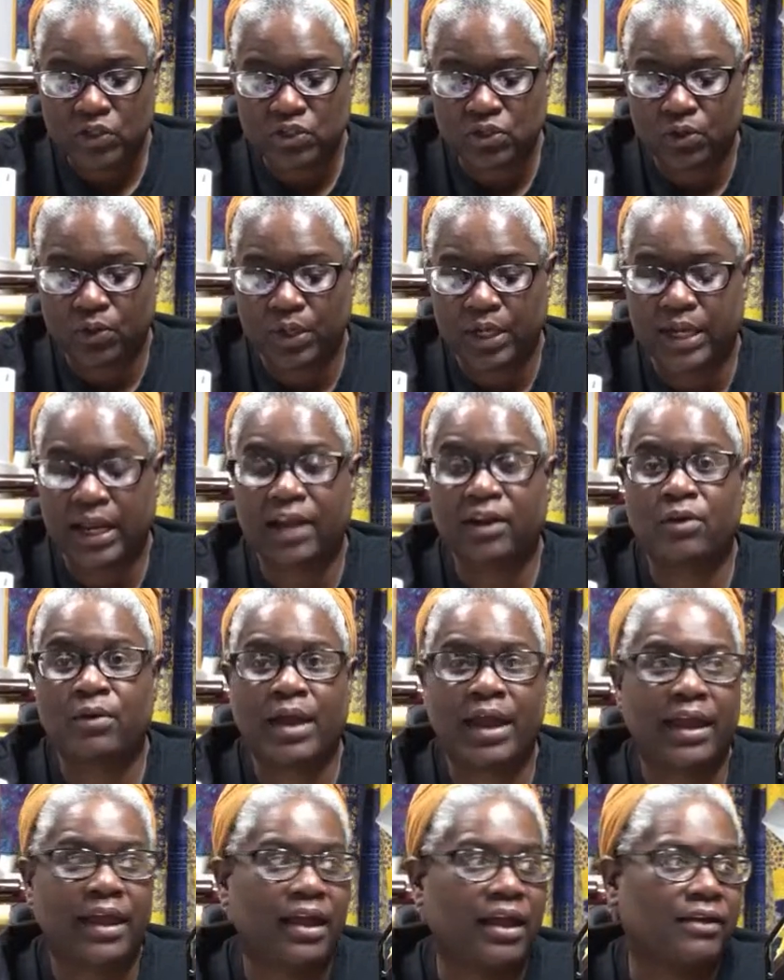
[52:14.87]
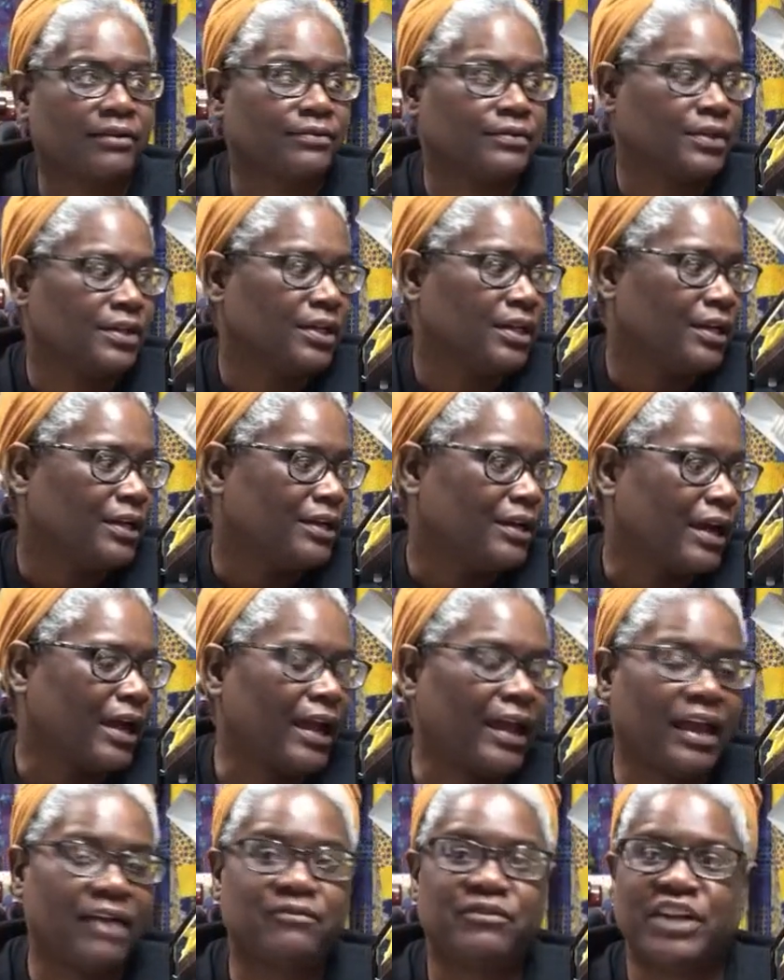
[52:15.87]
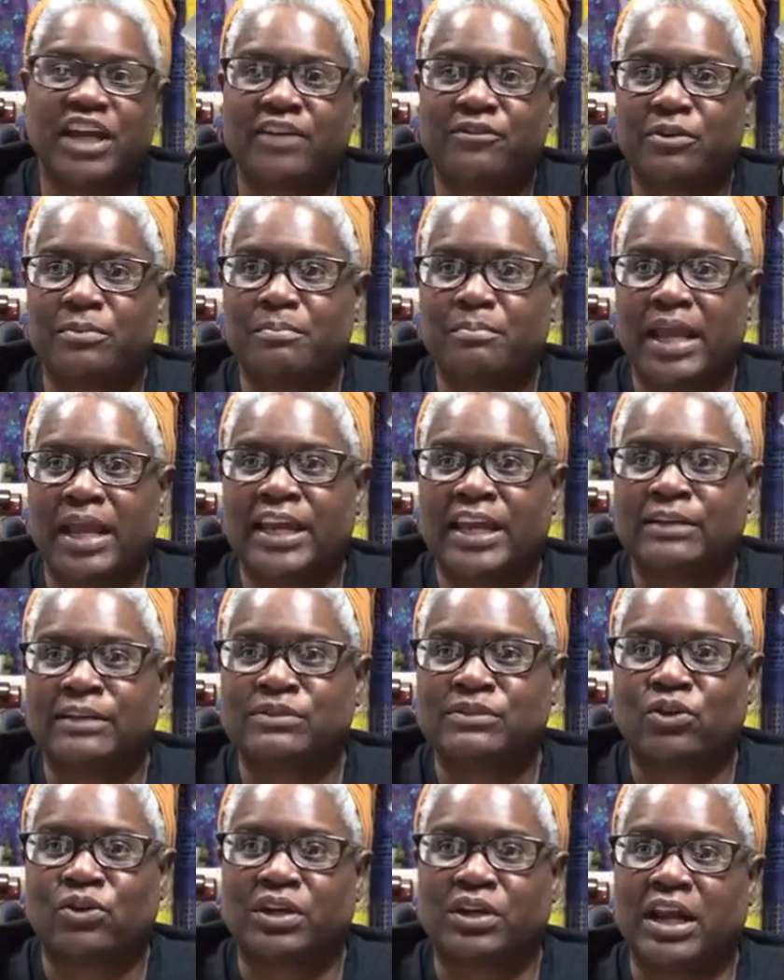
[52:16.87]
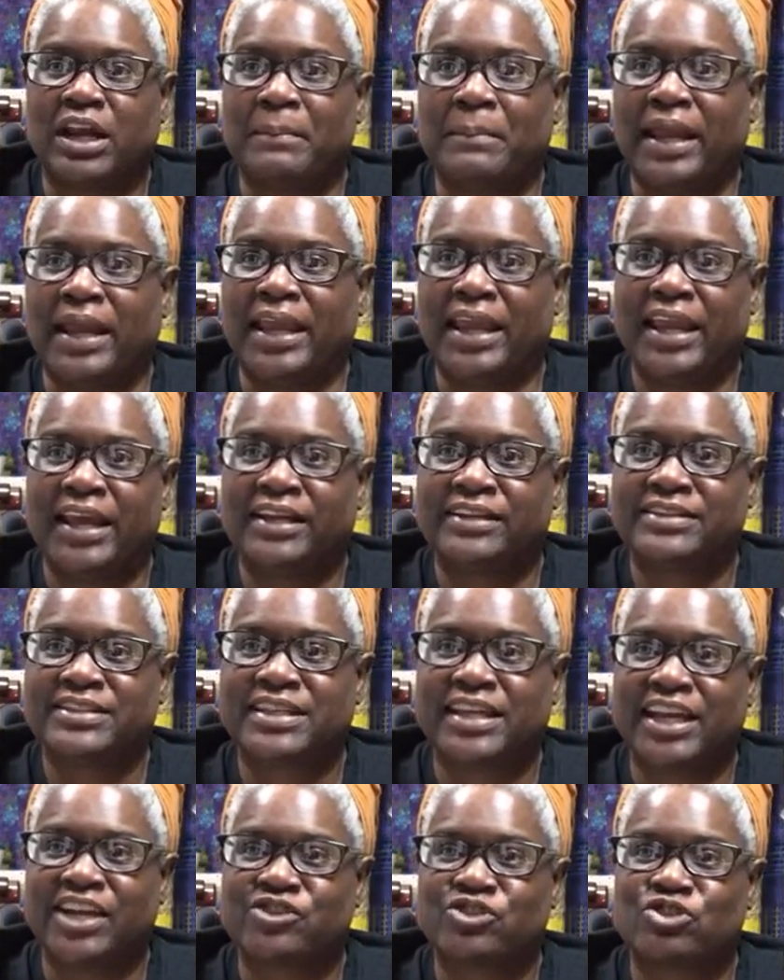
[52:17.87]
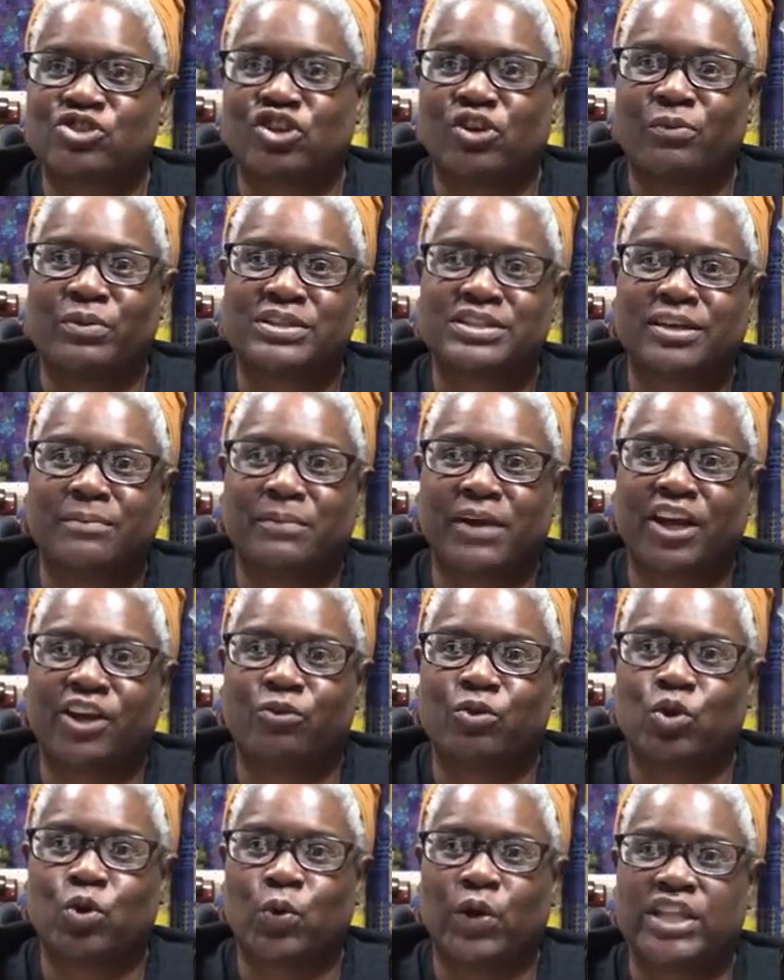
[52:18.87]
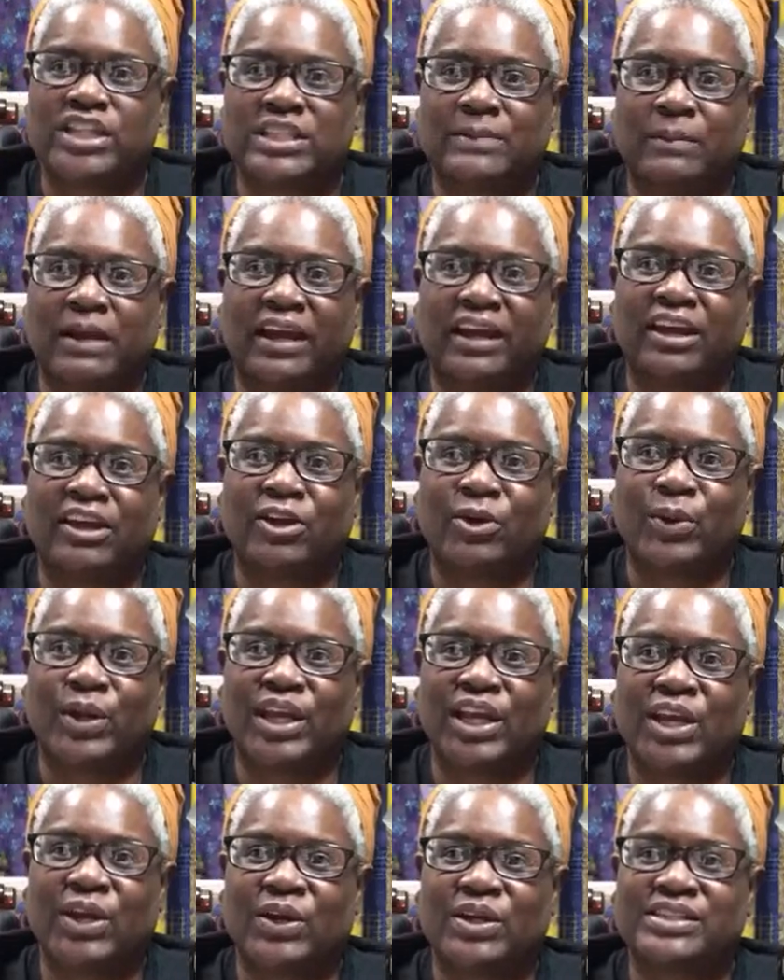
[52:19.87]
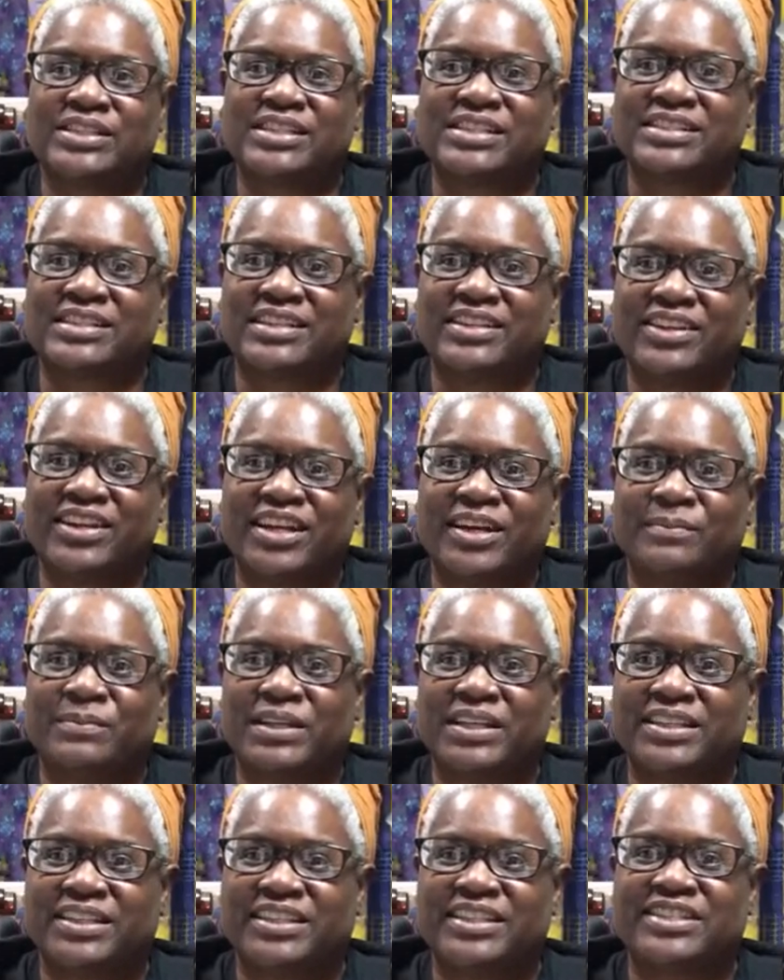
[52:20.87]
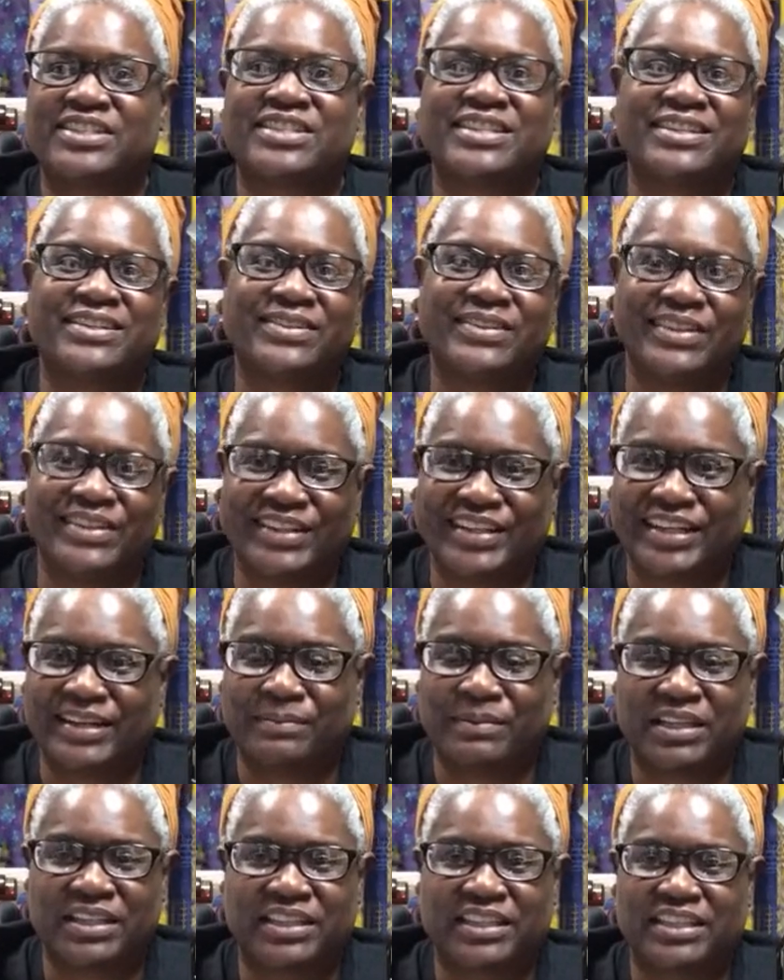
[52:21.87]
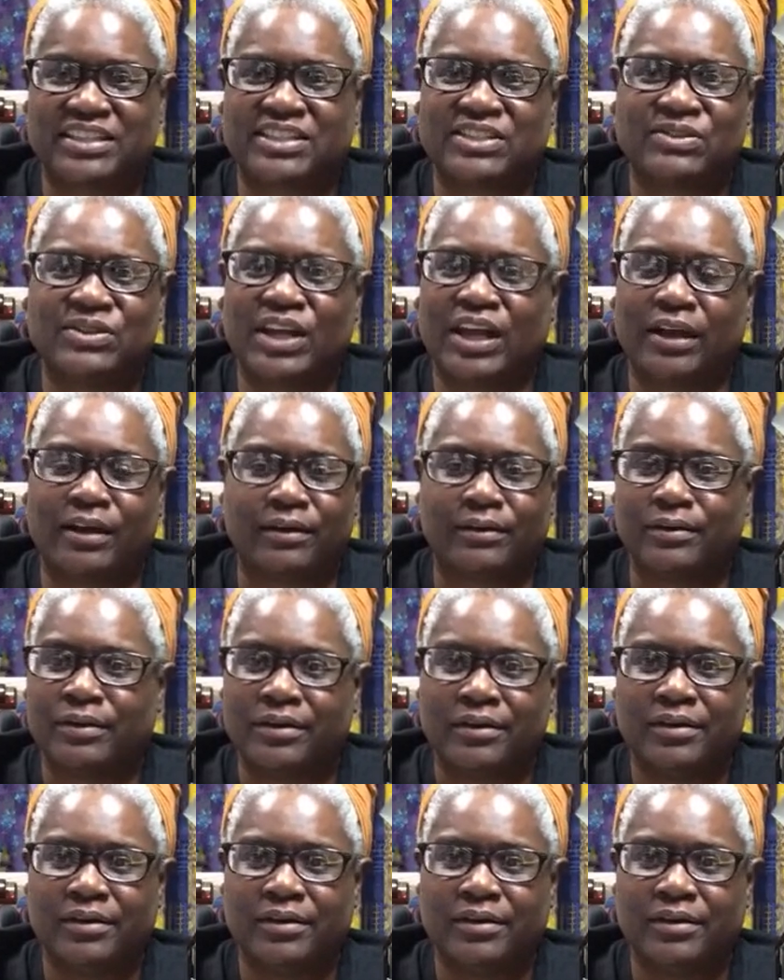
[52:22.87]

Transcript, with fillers: So, and I don't have, I have never made them so that I'm ahead of schedule. So when somebody requests them, I can go here, I just, here come get these two, here come get these two. No.